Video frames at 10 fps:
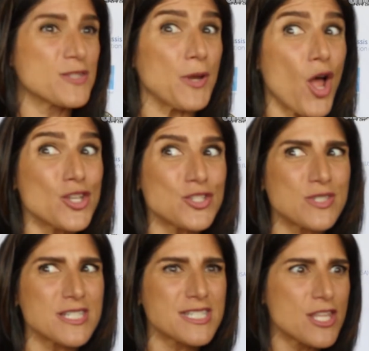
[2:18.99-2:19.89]
but also
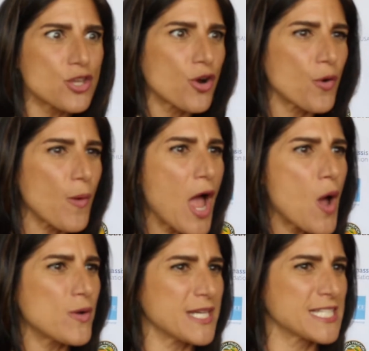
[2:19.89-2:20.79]
to see the
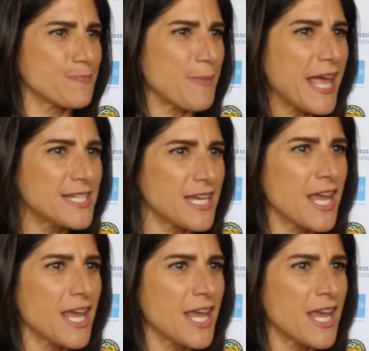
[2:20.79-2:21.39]
crowd expanding.